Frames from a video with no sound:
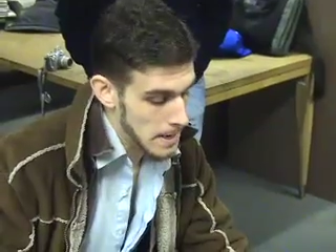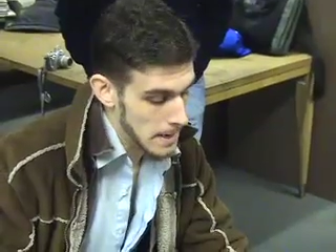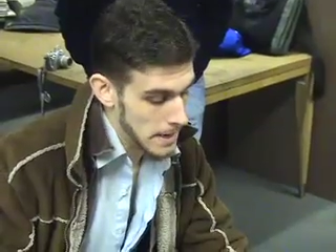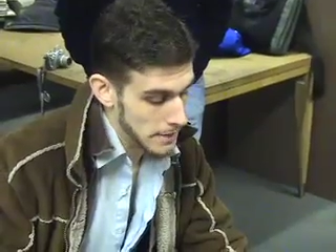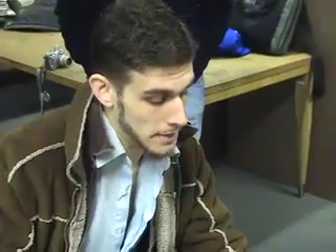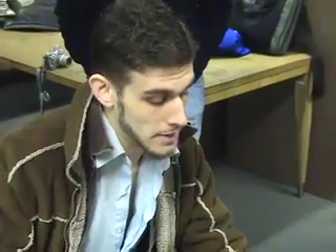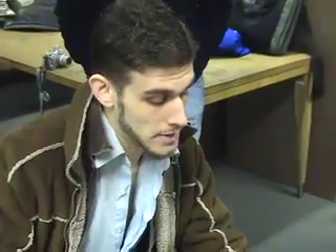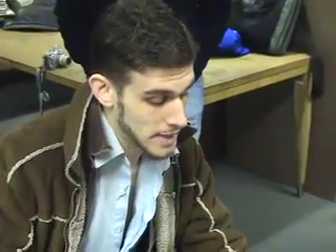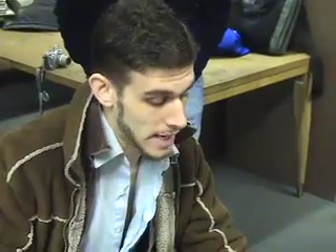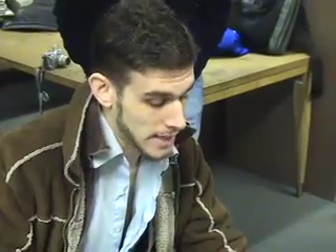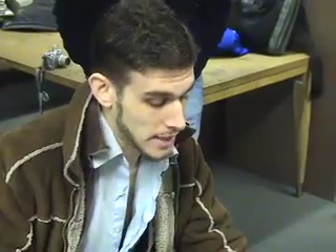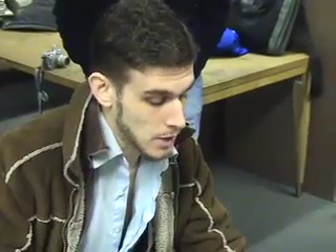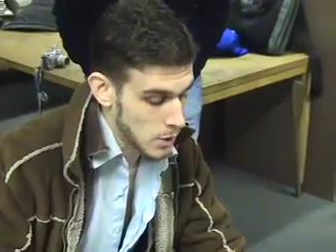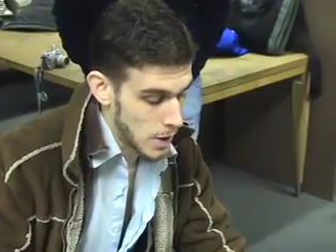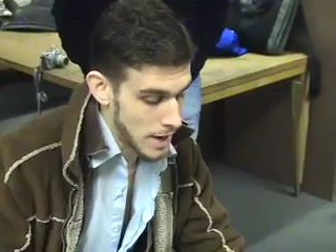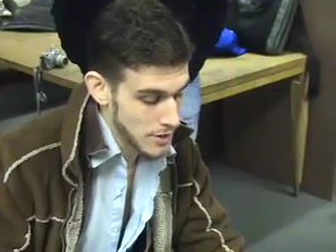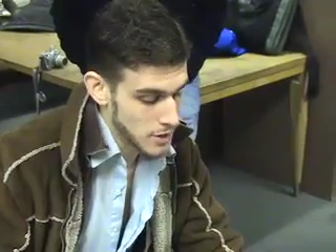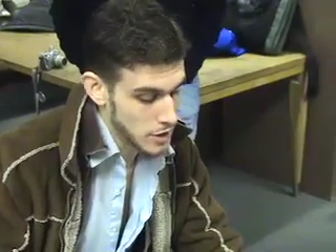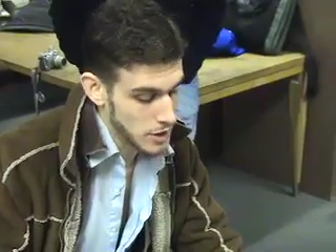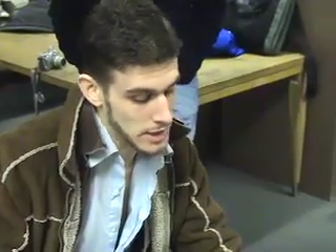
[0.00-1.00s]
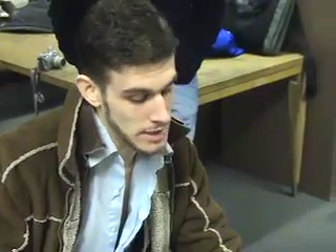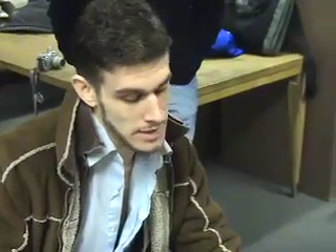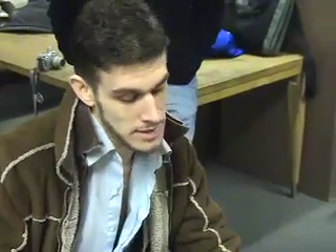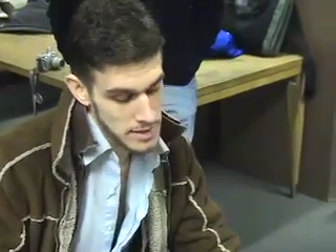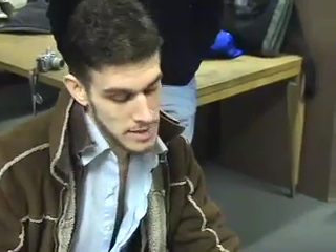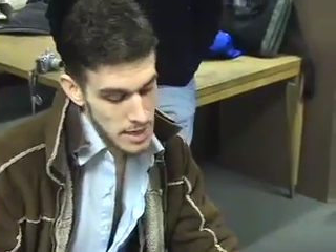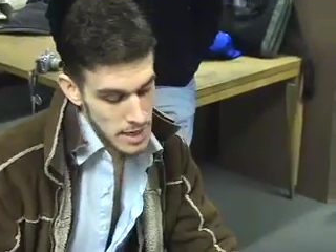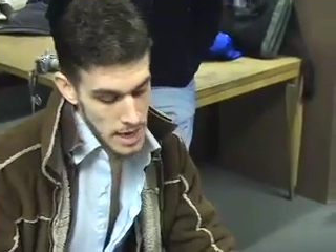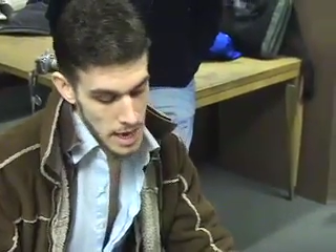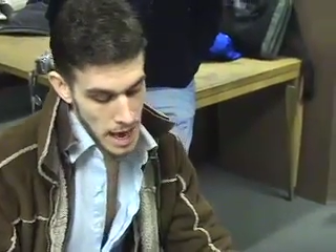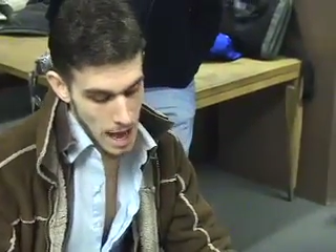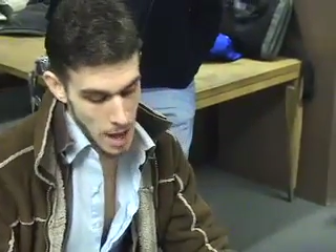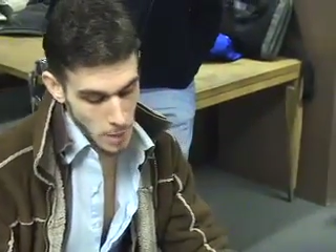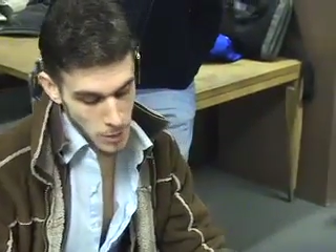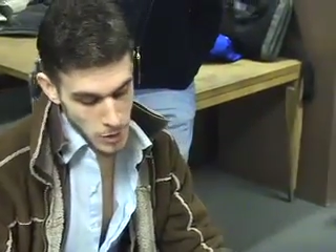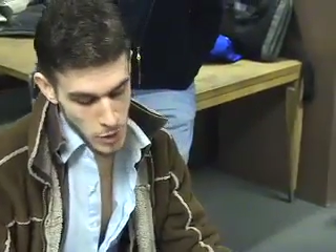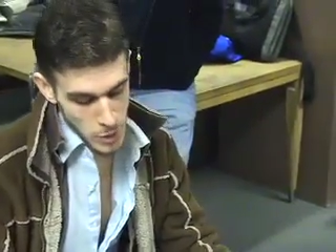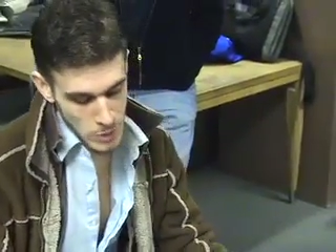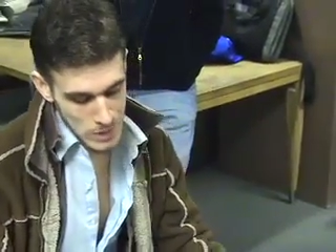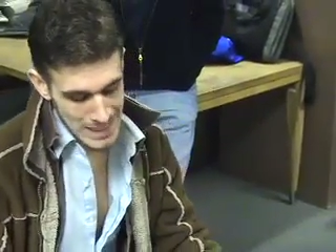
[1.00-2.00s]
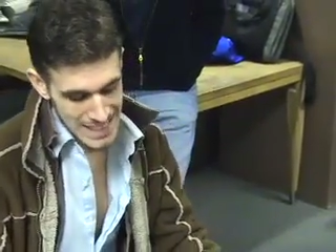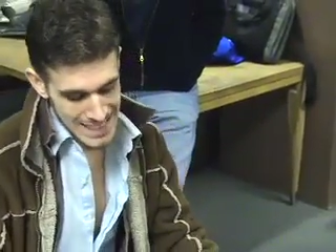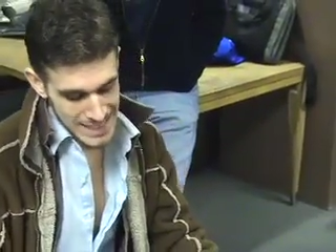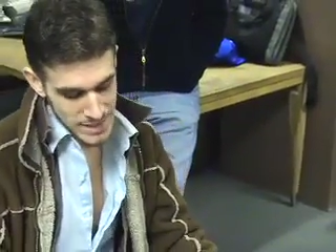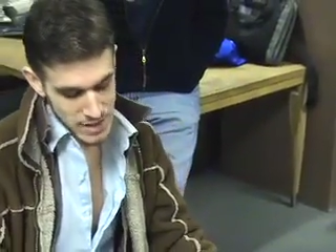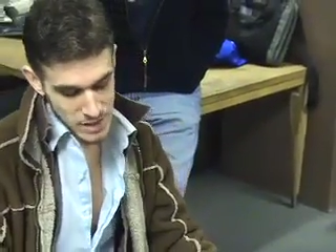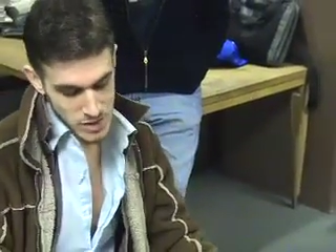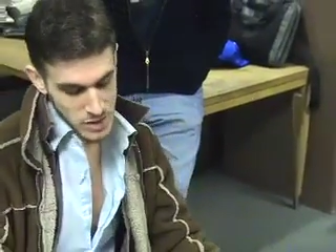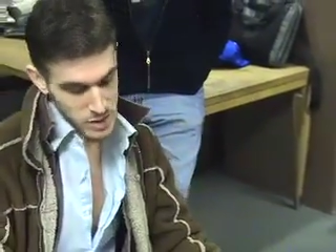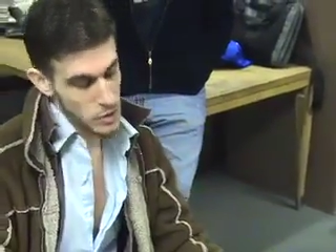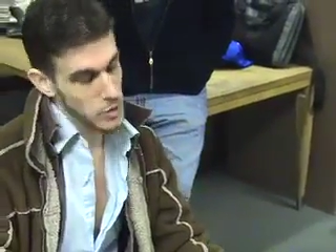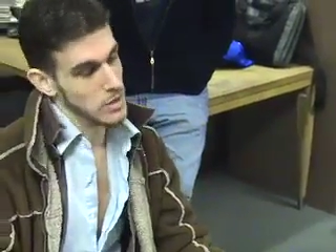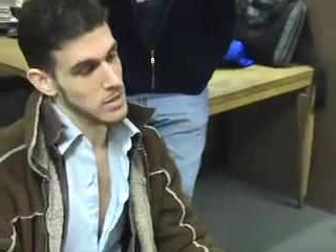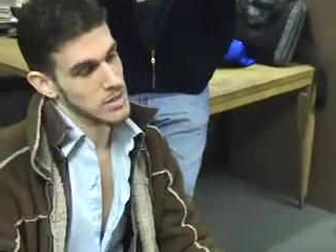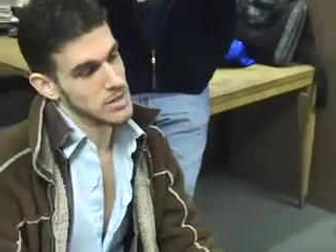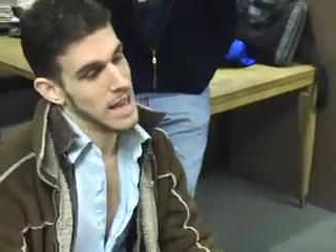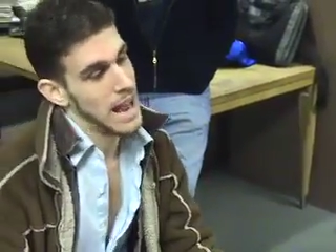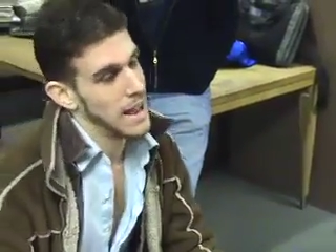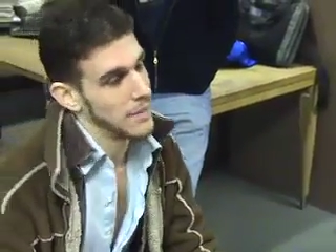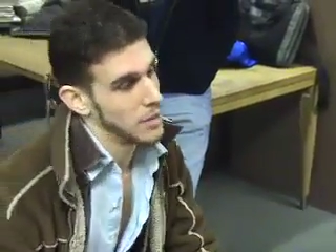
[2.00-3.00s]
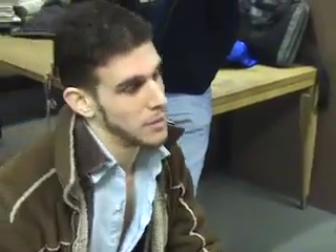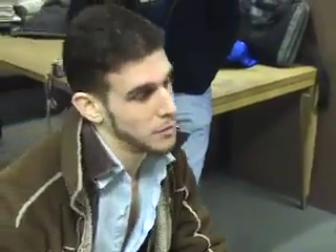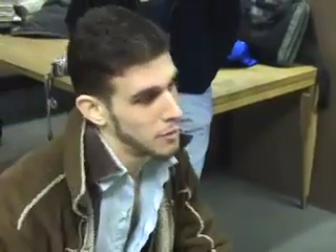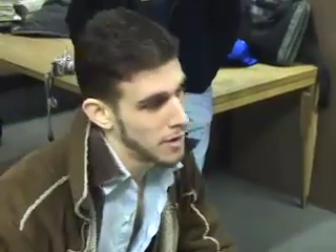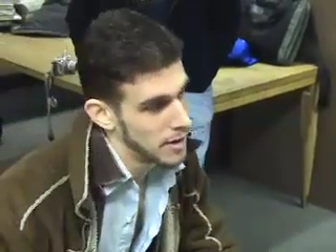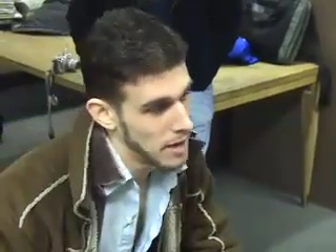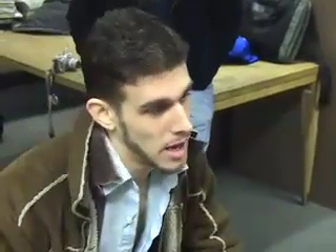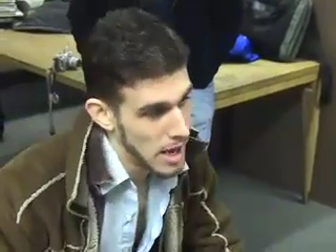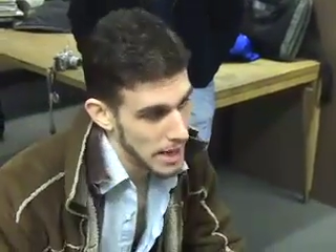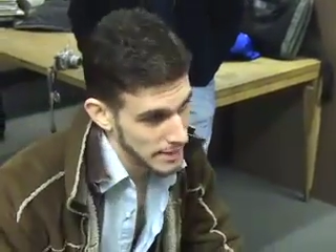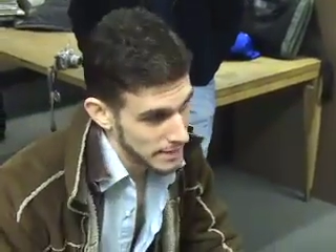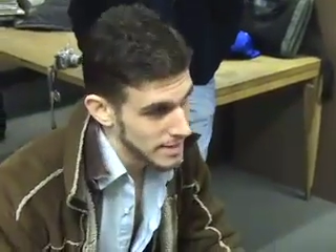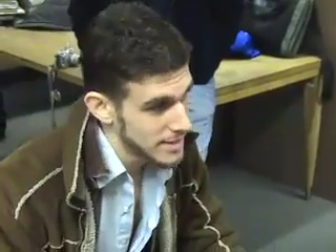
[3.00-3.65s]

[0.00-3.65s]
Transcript: And the second question is, how will you lead the students at the front line?